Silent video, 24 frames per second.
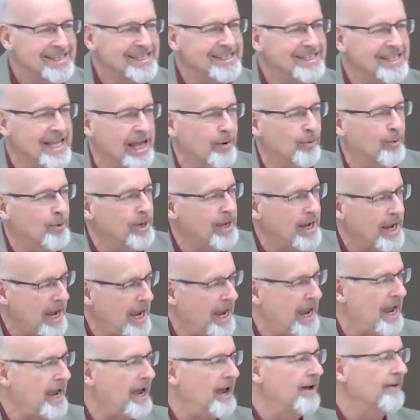that we
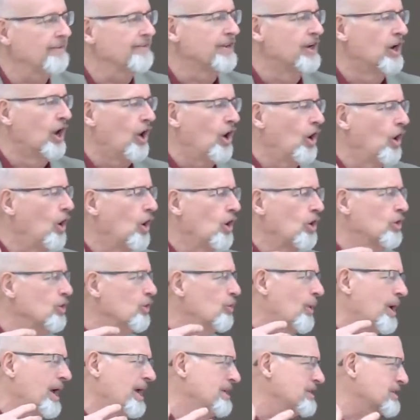have and all the
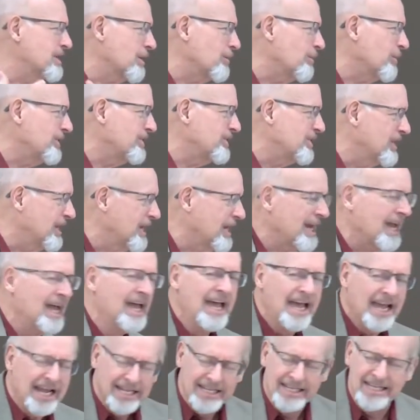ways that we think.
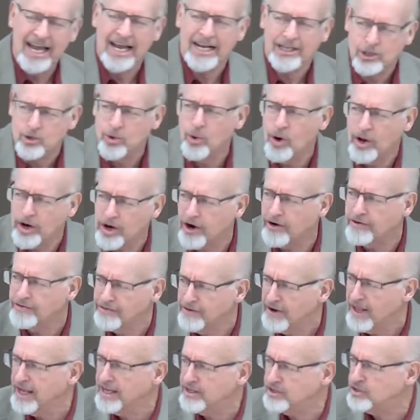That's what our
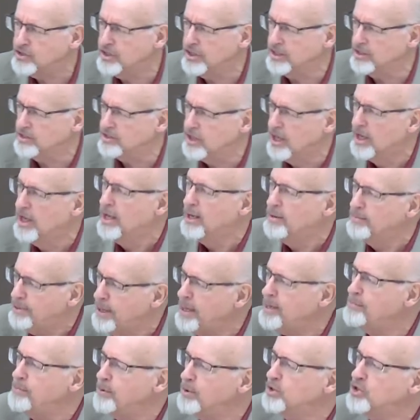flesh is.
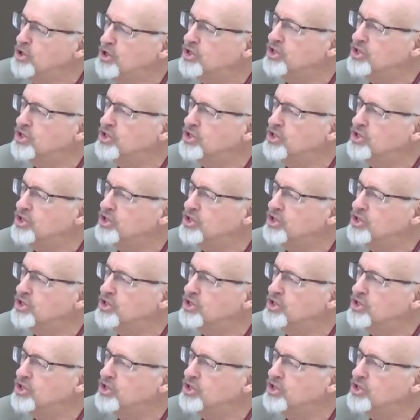People just